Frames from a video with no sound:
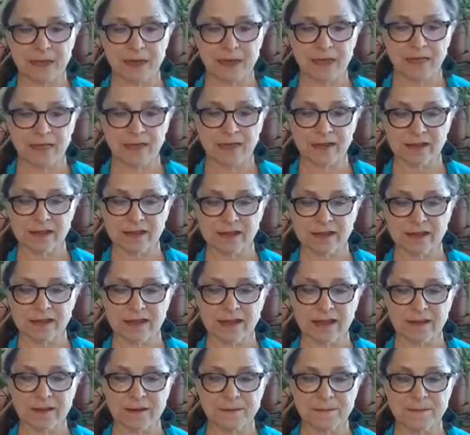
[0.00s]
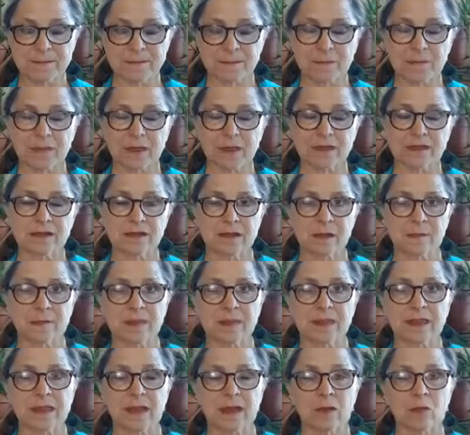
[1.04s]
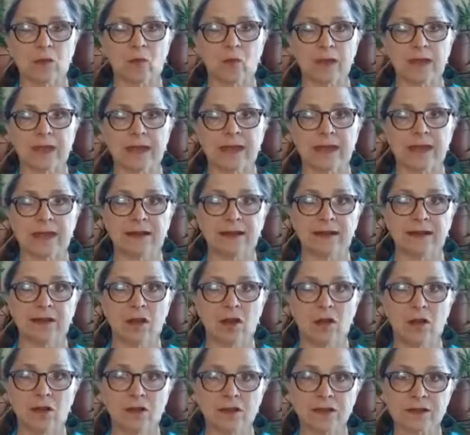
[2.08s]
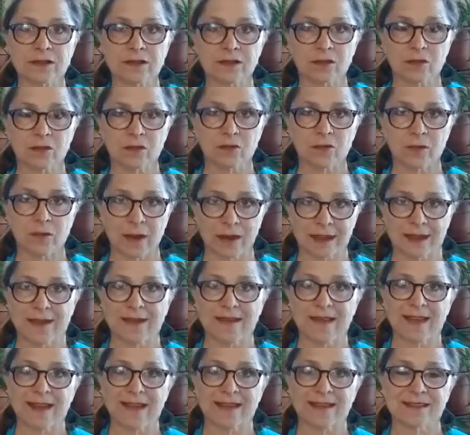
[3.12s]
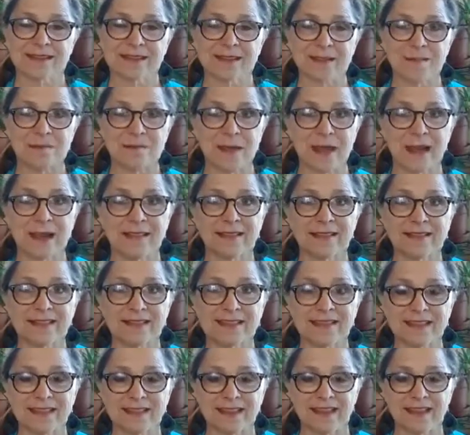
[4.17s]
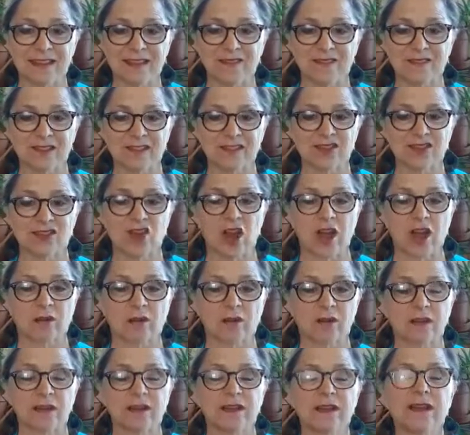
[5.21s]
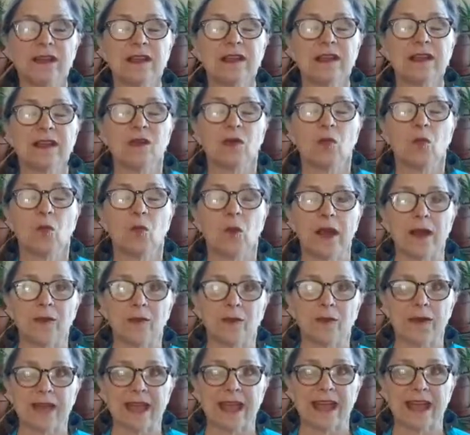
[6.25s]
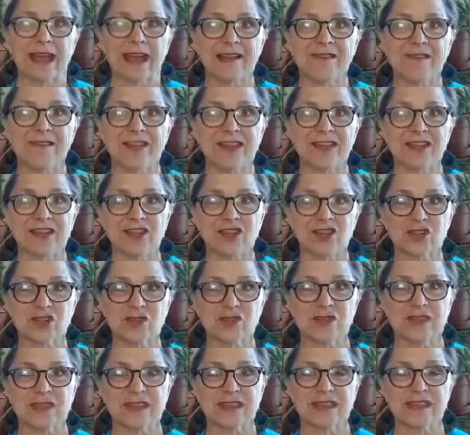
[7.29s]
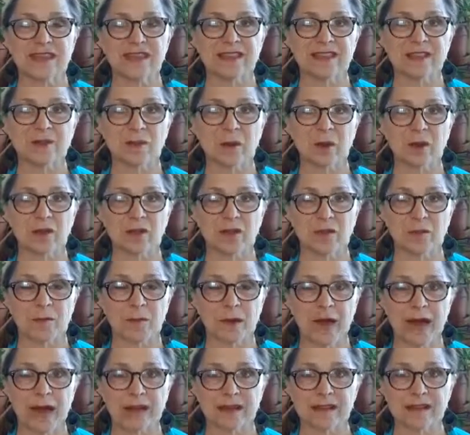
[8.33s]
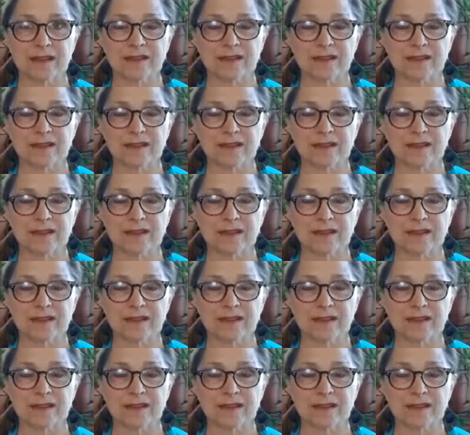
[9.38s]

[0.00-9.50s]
This is something that we can also recognize an imbalance in the fifth chakra when we have issues in this part of the body.